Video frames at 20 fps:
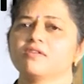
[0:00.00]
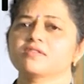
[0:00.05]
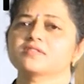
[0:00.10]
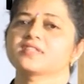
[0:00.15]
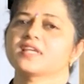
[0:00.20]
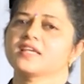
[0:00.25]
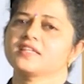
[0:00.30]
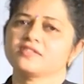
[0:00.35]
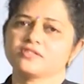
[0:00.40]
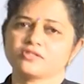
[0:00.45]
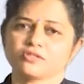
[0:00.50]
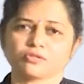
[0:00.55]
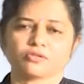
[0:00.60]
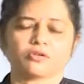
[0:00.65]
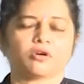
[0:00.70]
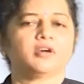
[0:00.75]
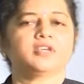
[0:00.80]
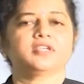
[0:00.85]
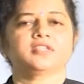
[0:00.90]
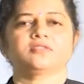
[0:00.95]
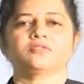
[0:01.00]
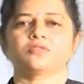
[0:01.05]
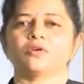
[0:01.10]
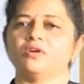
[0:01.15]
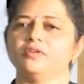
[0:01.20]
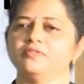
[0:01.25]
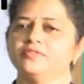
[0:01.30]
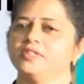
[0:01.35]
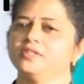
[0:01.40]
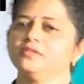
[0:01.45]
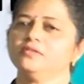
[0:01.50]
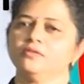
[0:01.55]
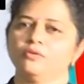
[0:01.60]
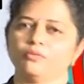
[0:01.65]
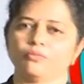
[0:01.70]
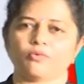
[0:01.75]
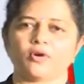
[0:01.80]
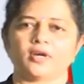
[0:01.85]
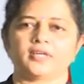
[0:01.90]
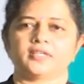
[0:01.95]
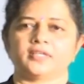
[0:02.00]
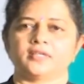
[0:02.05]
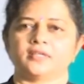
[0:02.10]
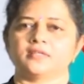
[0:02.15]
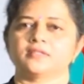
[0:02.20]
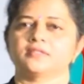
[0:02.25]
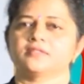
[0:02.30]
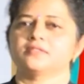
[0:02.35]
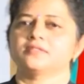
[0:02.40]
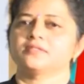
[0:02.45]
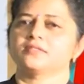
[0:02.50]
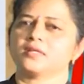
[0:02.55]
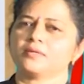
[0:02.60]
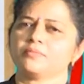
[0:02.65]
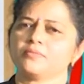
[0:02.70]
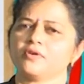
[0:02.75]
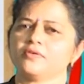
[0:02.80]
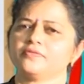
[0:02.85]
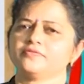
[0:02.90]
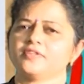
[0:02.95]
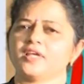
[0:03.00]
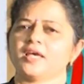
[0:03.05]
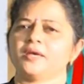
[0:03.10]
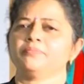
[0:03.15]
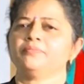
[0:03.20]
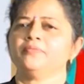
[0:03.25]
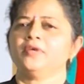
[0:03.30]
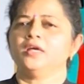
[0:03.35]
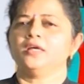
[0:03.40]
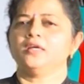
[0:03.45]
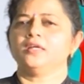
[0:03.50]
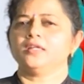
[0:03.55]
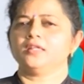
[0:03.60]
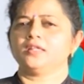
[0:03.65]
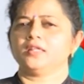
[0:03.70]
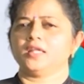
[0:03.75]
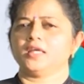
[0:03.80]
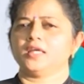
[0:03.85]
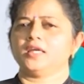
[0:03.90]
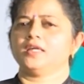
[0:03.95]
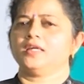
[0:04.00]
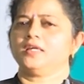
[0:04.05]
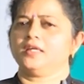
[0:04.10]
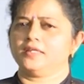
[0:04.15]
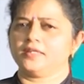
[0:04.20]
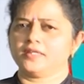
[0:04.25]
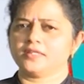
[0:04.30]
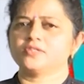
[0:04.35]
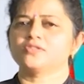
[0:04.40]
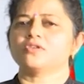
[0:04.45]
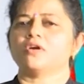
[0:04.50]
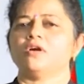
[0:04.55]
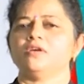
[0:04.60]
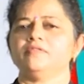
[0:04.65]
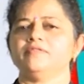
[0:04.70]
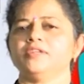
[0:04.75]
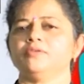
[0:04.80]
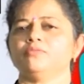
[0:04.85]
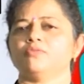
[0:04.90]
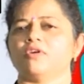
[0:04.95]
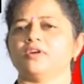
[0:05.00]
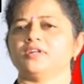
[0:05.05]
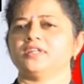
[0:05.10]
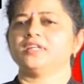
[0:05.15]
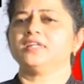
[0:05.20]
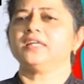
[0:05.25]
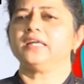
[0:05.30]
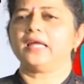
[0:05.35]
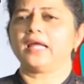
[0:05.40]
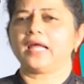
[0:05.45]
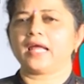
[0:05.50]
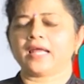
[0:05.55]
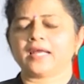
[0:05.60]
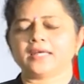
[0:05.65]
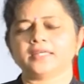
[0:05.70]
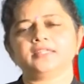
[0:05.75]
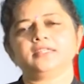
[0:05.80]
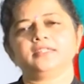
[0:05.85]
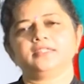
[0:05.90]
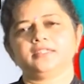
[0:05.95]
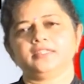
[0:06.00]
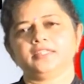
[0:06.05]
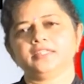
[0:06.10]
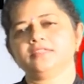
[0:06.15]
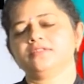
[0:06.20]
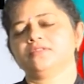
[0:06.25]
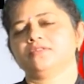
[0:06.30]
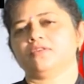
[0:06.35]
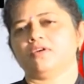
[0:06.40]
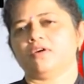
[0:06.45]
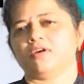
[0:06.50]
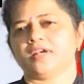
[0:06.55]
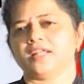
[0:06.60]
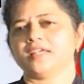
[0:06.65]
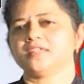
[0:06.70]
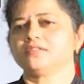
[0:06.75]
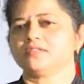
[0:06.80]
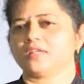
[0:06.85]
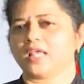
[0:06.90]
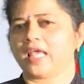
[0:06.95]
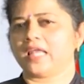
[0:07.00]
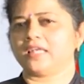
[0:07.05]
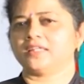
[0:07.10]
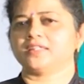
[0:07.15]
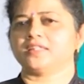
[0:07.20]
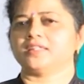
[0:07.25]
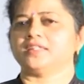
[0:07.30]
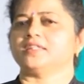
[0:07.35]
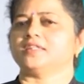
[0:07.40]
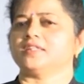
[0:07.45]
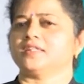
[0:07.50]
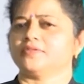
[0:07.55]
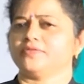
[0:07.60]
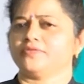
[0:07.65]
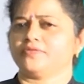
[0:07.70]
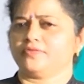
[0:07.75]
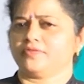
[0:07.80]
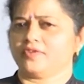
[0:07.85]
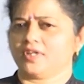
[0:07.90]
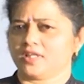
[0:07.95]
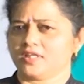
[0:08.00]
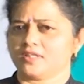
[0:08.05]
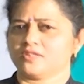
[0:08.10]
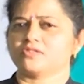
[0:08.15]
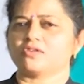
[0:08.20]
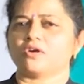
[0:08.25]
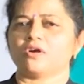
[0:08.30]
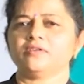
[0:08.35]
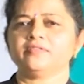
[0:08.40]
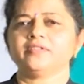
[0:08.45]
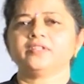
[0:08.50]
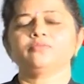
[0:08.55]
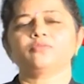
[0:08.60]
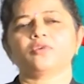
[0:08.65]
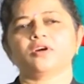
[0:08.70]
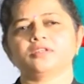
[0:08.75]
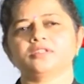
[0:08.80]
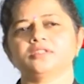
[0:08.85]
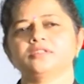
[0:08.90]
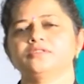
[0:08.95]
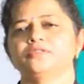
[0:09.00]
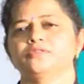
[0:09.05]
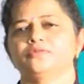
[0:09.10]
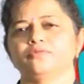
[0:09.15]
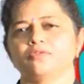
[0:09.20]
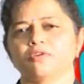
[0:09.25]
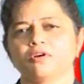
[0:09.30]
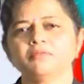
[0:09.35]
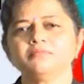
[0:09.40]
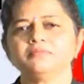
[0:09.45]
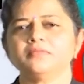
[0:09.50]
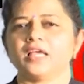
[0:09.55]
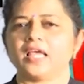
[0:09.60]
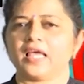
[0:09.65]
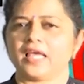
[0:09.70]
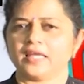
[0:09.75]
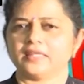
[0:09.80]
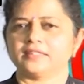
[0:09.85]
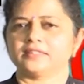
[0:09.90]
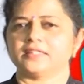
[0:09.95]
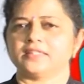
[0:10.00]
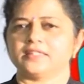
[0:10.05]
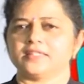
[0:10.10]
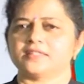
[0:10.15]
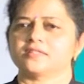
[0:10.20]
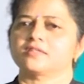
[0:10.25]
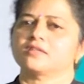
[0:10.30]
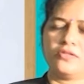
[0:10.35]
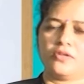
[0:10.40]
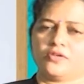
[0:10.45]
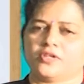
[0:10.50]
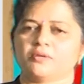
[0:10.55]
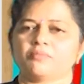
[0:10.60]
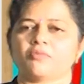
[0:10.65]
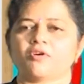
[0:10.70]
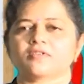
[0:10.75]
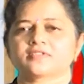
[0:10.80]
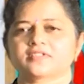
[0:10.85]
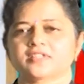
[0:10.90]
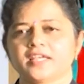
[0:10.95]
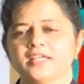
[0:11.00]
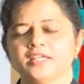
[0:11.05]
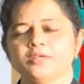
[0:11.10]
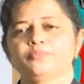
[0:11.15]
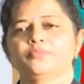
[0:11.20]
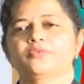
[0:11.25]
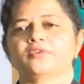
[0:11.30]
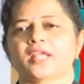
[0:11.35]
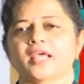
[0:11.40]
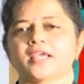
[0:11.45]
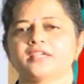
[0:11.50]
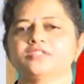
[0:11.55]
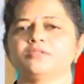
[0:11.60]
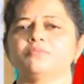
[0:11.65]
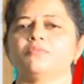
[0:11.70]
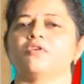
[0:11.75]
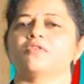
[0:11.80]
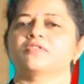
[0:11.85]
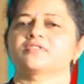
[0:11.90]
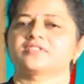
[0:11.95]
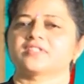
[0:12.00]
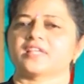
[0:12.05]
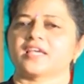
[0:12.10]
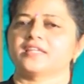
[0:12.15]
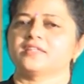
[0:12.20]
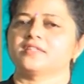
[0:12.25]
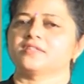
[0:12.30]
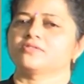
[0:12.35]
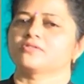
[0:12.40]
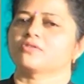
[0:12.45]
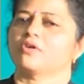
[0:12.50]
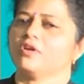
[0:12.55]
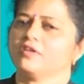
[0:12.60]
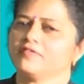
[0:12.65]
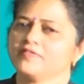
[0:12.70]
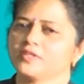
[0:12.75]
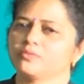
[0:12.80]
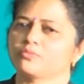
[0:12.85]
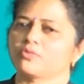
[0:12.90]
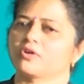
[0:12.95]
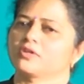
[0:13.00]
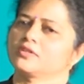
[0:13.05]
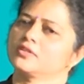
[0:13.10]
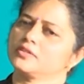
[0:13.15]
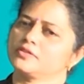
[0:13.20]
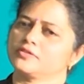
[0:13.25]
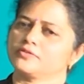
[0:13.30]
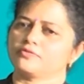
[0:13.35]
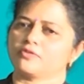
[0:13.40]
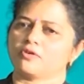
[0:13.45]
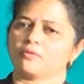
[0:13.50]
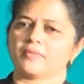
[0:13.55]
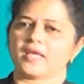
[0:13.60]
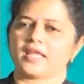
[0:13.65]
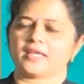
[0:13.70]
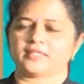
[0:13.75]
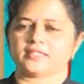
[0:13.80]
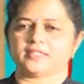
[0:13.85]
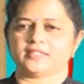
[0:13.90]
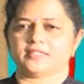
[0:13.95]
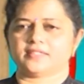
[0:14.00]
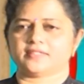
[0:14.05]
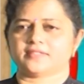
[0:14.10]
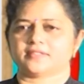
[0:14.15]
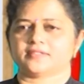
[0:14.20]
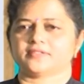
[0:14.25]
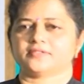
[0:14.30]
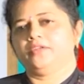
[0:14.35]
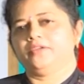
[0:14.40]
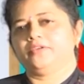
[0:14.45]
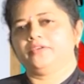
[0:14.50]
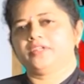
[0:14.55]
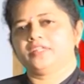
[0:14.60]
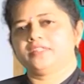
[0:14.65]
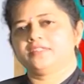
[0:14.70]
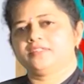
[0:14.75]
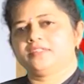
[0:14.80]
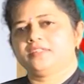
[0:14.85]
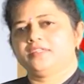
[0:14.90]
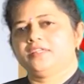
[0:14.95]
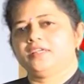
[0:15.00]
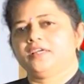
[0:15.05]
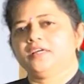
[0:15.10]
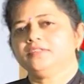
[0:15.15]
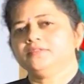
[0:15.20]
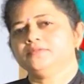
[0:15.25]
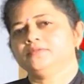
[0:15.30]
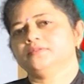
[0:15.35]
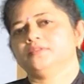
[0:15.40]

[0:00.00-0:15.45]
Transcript: oxides do not dissolve in water. Some of them they dissolve in water and it is called as alkali. They dissolve in water to form alkalis. Sodium oxide and potassium oxide dissolve in water to form alkalis. You can see here